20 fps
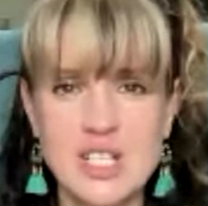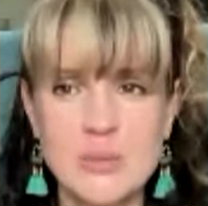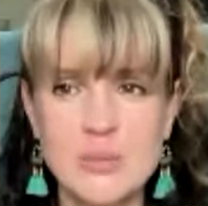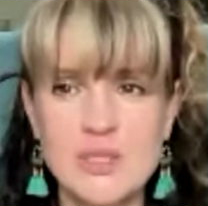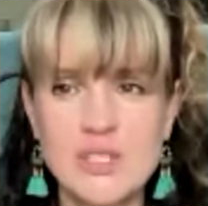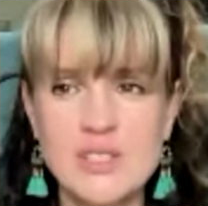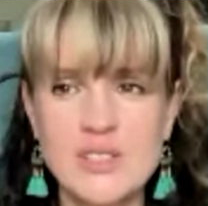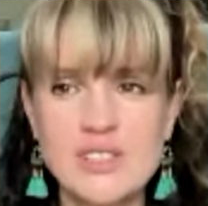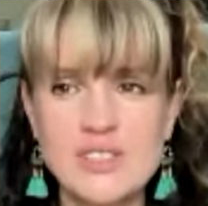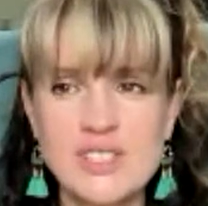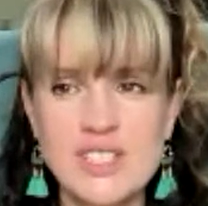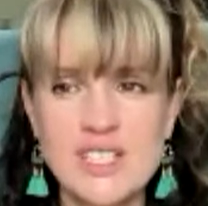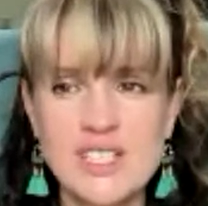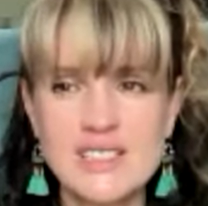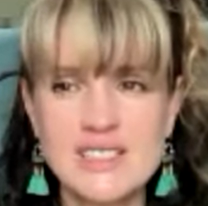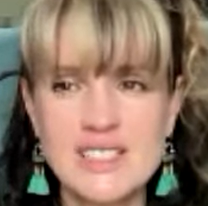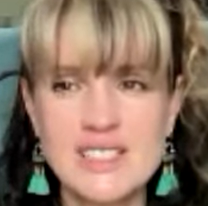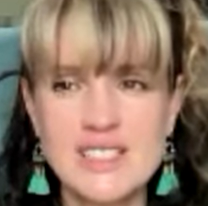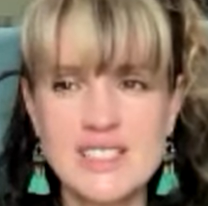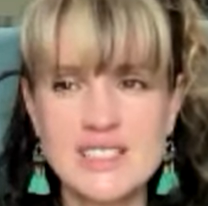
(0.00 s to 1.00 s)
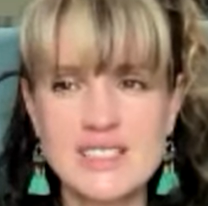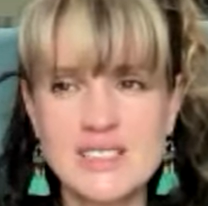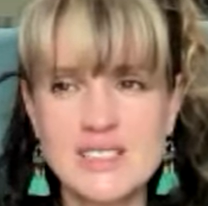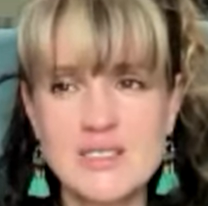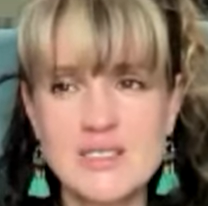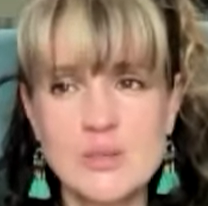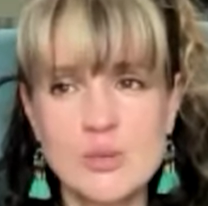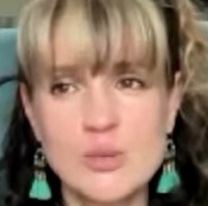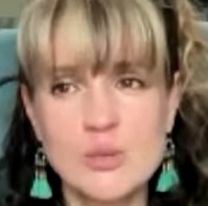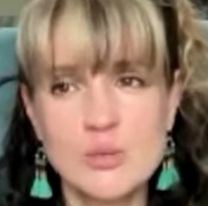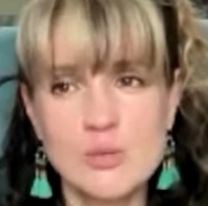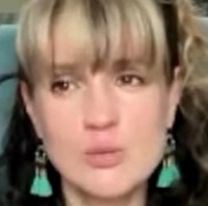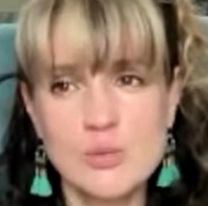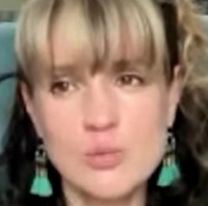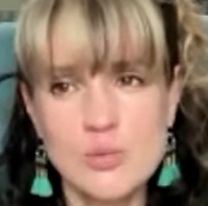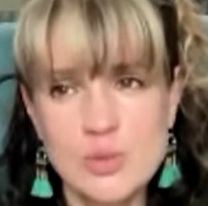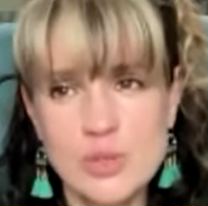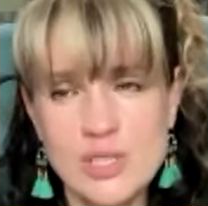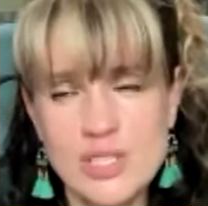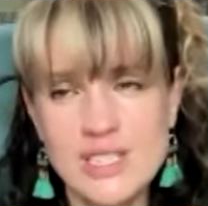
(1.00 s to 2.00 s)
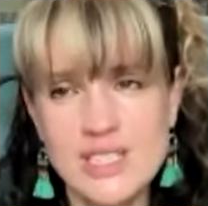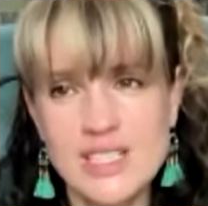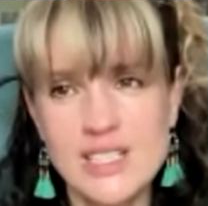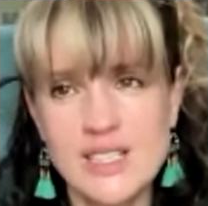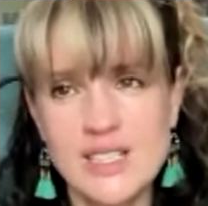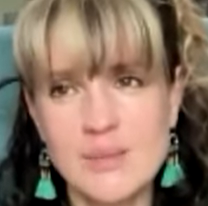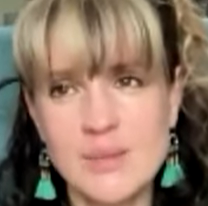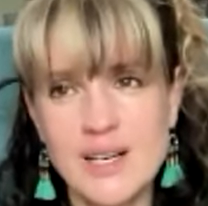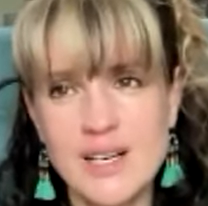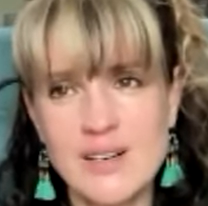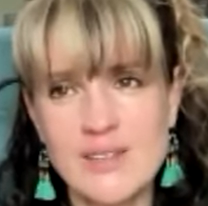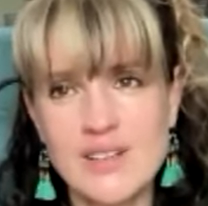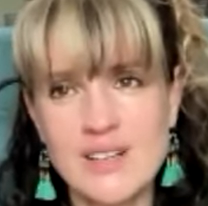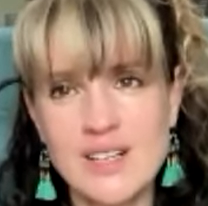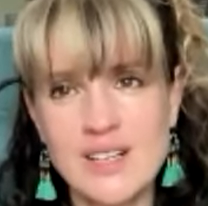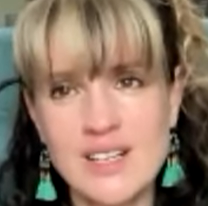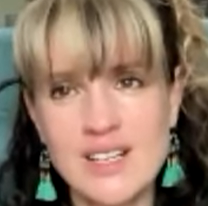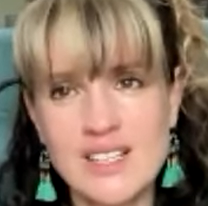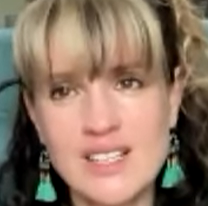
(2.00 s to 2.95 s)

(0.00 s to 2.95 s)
But non-duality isn't really about